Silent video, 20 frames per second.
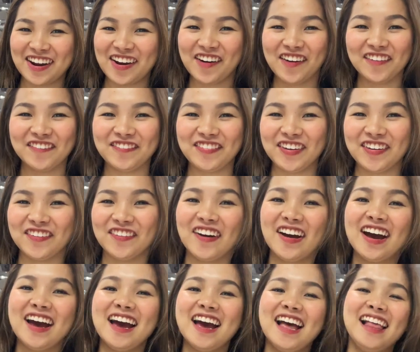I hope you
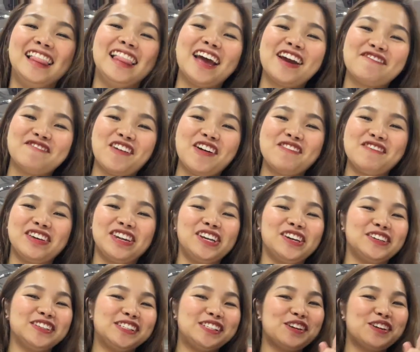like my videos.